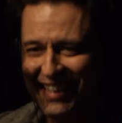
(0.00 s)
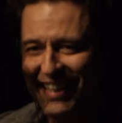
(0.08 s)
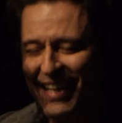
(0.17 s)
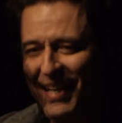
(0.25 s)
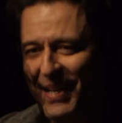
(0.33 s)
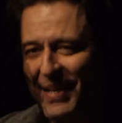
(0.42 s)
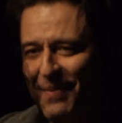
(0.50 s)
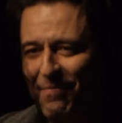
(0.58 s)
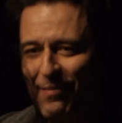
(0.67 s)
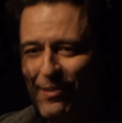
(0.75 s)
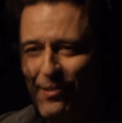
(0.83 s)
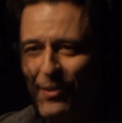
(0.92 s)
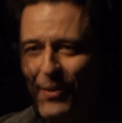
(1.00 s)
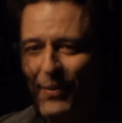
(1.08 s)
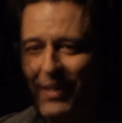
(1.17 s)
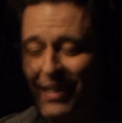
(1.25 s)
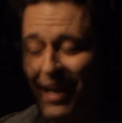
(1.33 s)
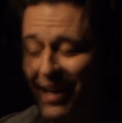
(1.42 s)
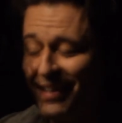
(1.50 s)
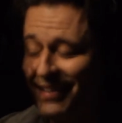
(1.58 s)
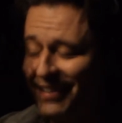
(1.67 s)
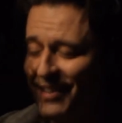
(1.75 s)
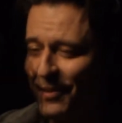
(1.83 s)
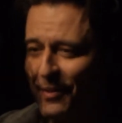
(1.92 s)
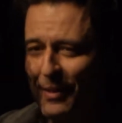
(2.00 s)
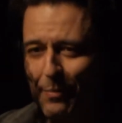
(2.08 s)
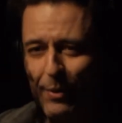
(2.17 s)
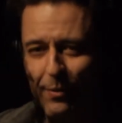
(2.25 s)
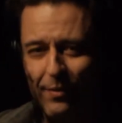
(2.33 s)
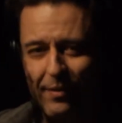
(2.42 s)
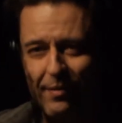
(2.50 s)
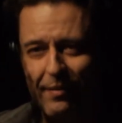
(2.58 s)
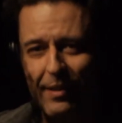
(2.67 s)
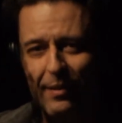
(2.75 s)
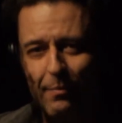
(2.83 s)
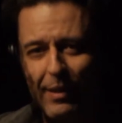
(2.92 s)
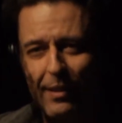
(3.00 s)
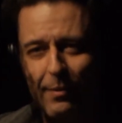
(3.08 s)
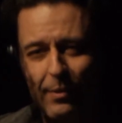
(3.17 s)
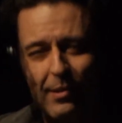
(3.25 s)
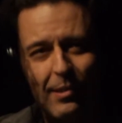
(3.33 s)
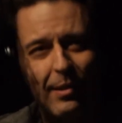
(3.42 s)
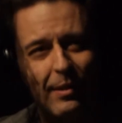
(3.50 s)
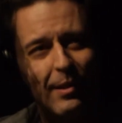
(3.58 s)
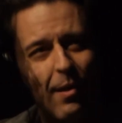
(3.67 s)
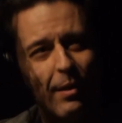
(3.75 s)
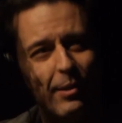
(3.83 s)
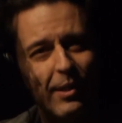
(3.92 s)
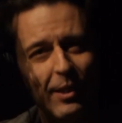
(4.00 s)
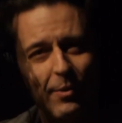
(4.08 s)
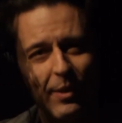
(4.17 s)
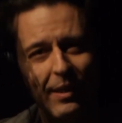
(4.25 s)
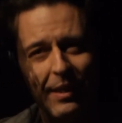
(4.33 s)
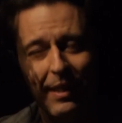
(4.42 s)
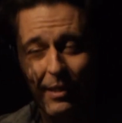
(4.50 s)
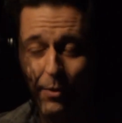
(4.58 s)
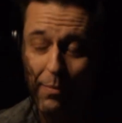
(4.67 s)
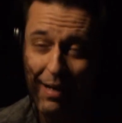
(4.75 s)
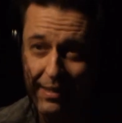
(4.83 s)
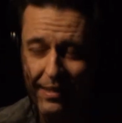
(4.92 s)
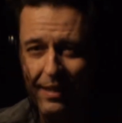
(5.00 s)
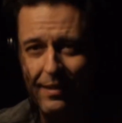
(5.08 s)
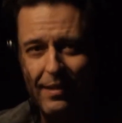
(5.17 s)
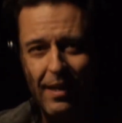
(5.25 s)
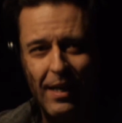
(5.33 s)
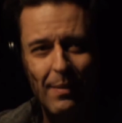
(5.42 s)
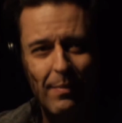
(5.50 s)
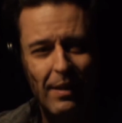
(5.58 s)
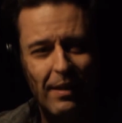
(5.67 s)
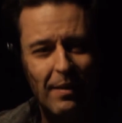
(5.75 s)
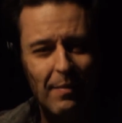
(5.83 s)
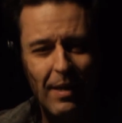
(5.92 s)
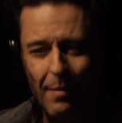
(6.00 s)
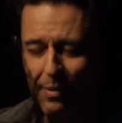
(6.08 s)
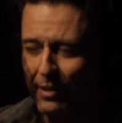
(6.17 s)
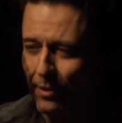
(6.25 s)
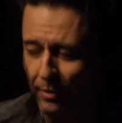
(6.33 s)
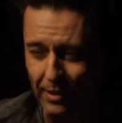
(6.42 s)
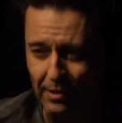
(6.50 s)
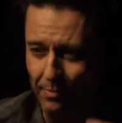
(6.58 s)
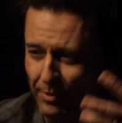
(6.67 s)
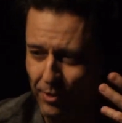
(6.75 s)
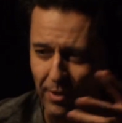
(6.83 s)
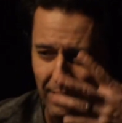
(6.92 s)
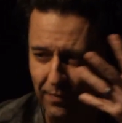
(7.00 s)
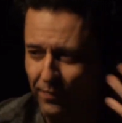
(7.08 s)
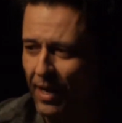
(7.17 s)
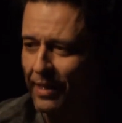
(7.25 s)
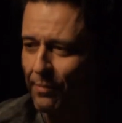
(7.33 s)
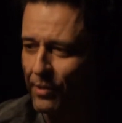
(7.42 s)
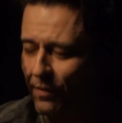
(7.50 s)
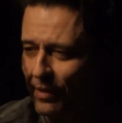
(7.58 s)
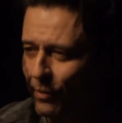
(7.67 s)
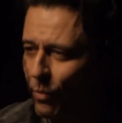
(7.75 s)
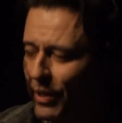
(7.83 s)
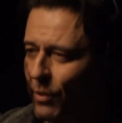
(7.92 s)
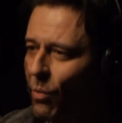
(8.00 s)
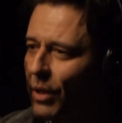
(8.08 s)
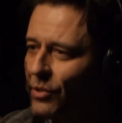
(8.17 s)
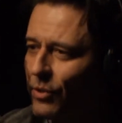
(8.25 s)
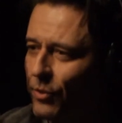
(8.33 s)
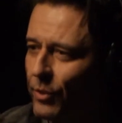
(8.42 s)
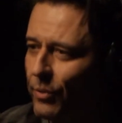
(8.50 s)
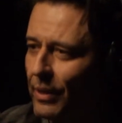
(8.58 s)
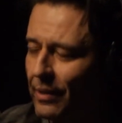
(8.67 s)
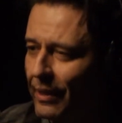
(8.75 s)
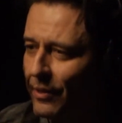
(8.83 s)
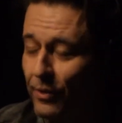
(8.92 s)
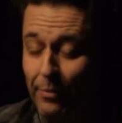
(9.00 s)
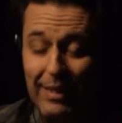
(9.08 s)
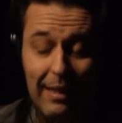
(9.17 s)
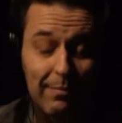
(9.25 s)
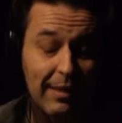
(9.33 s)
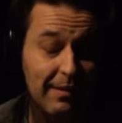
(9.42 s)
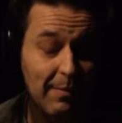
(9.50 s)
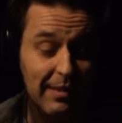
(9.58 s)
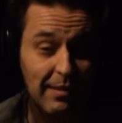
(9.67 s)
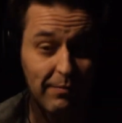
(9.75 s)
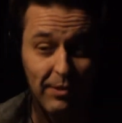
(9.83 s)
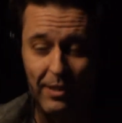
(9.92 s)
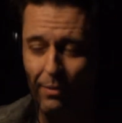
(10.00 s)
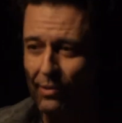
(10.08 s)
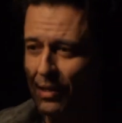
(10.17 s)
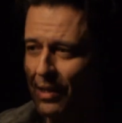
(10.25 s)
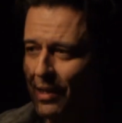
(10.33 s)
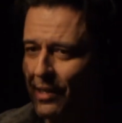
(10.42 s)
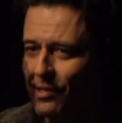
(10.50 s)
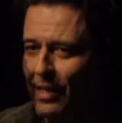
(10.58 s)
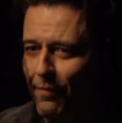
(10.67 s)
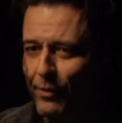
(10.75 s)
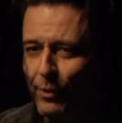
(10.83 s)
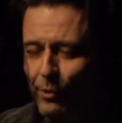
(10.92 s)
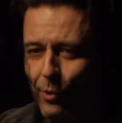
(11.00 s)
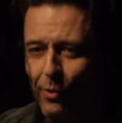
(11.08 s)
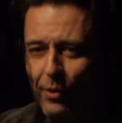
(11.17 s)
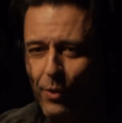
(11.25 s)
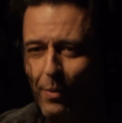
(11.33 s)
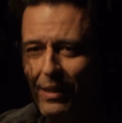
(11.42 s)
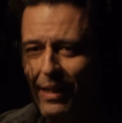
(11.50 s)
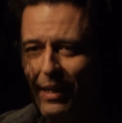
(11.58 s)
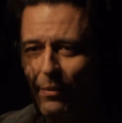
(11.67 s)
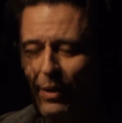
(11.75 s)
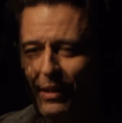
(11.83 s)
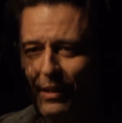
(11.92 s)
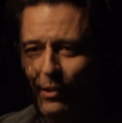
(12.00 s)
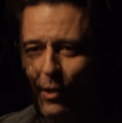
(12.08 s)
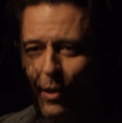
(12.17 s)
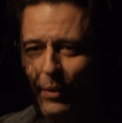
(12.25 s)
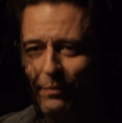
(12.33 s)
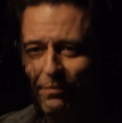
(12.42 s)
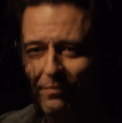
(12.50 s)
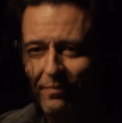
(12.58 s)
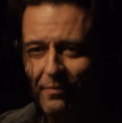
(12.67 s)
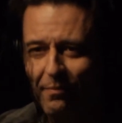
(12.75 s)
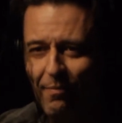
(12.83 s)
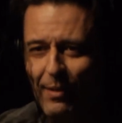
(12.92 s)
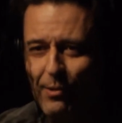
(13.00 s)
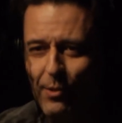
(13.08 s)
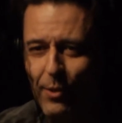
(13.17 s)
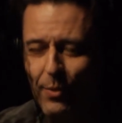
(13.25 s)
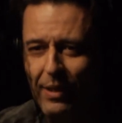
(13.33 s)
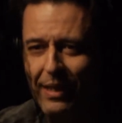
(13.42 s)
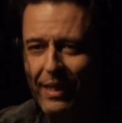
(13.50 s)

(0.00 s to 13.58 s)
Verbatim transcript: Um, so yeah, and you know they're both. You know, my other one's starting college next week again. He's going back second time. Um, but you know, he's been trying to find himself, like what he wants to do, and like you know me, I'm looking at myself. Geez, I was seven years old. I told my dad I wanted a guitar. So I